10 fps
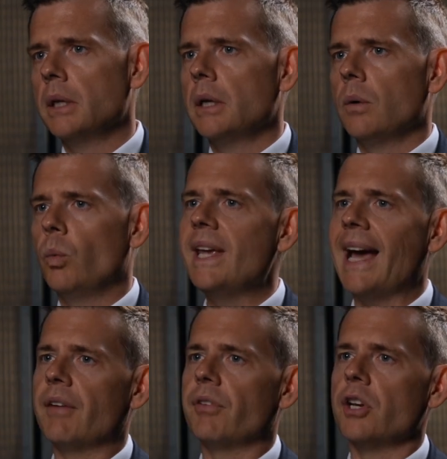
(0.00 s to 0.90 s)
We
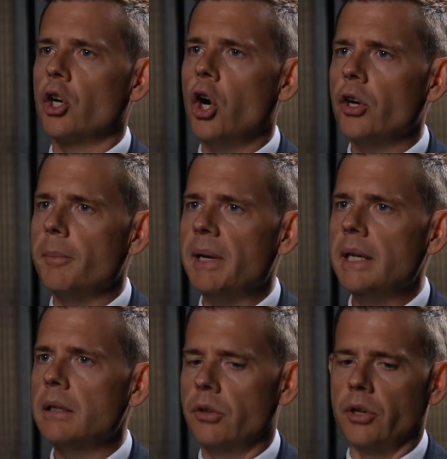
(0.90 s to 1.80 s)
have an
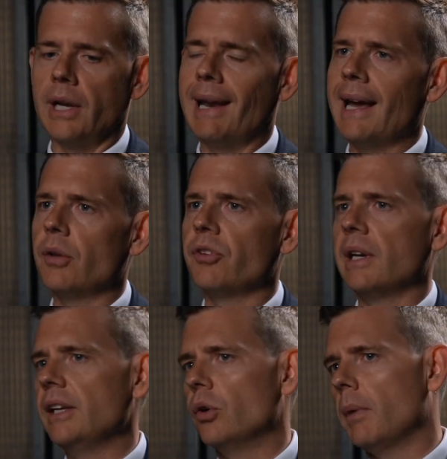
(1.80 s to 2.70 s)
economy that allows
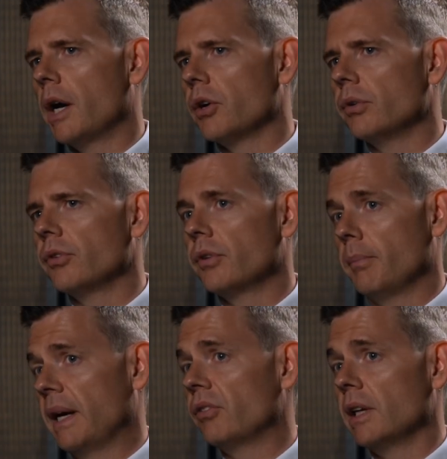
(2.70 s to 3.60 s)
illegal migrants to
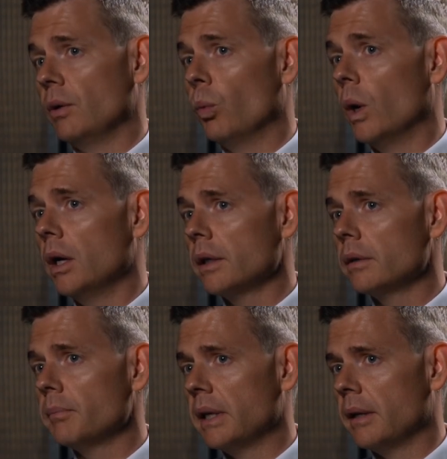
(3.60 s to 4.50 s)
basically work
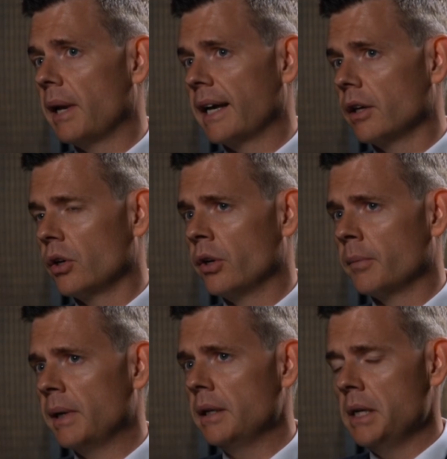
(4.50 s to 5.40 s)
in the black
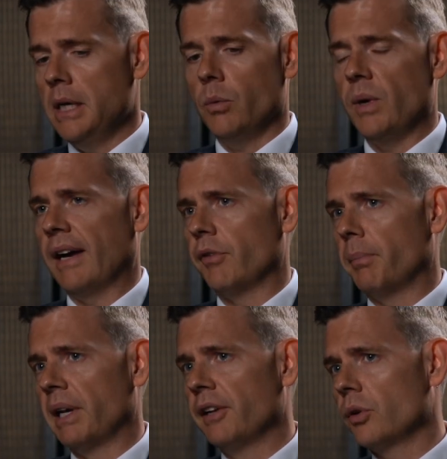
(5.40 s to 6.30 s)
economy. We have a
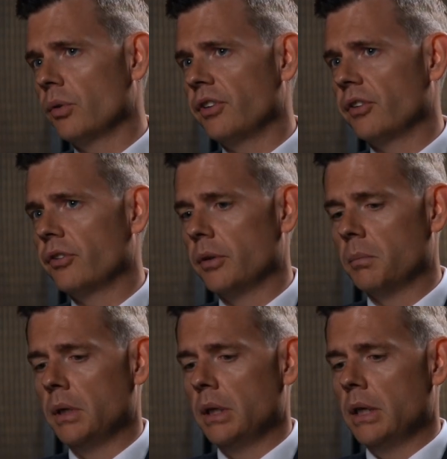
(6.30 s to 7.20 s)
political
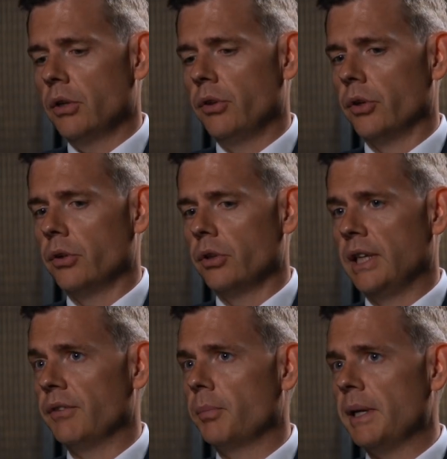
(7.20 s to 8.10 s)
system that
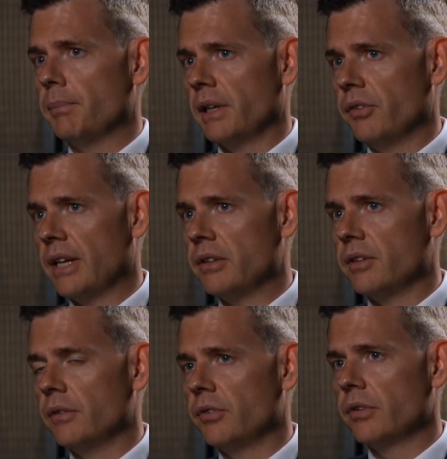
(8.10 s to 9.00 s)
gives people
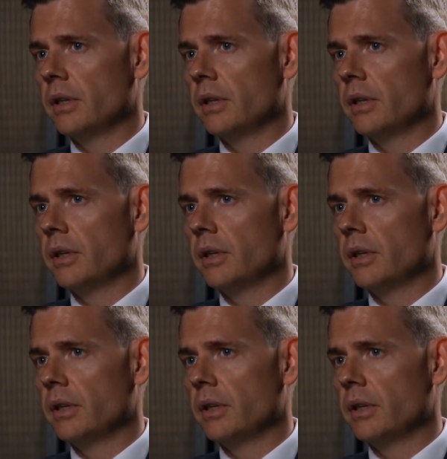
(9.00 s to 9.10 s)
incentives